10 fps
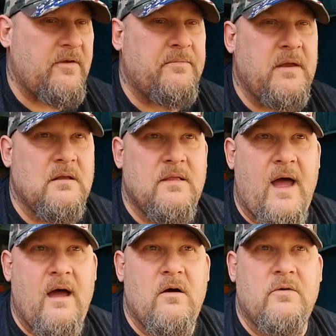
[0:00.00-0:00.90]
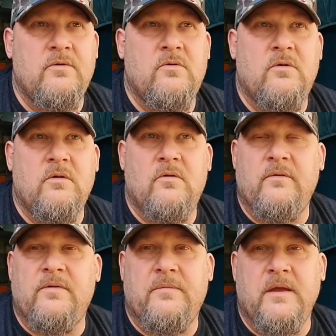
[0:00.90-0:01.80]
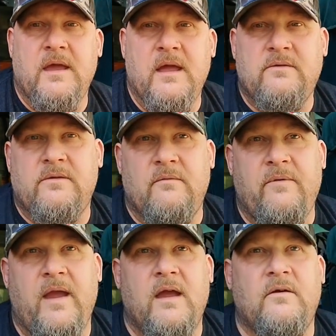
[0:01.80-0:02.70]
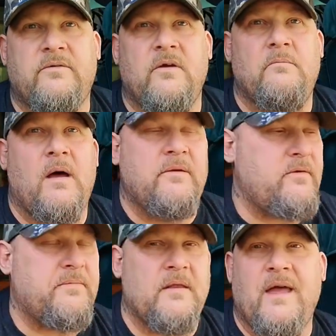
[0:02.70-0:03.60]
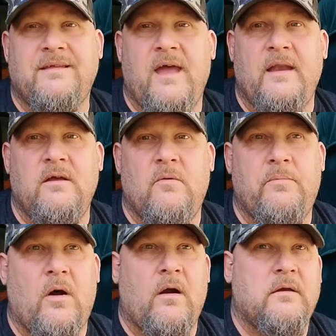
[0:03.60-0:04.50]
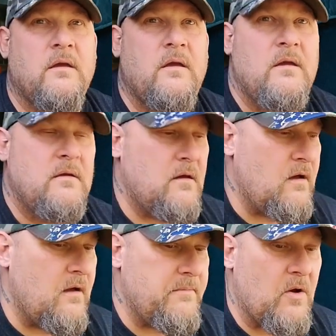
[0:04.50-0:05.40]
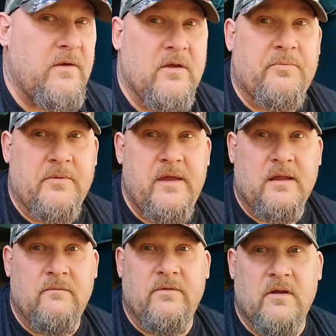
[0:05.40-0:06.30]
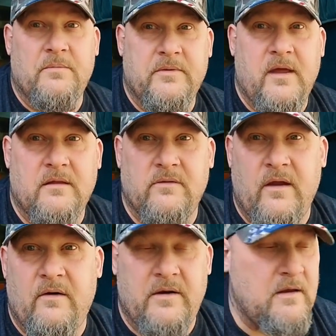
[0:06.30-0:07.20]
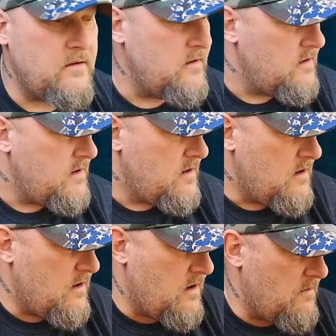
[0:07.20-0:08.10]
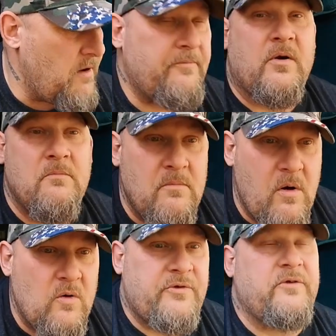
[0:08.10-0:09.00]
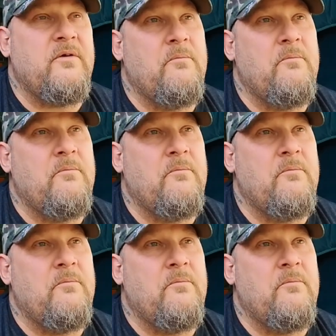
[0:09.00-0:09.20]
something loud or something hits the van or something like that, he'll bark. He is protective. He's going to protect his area. But for the most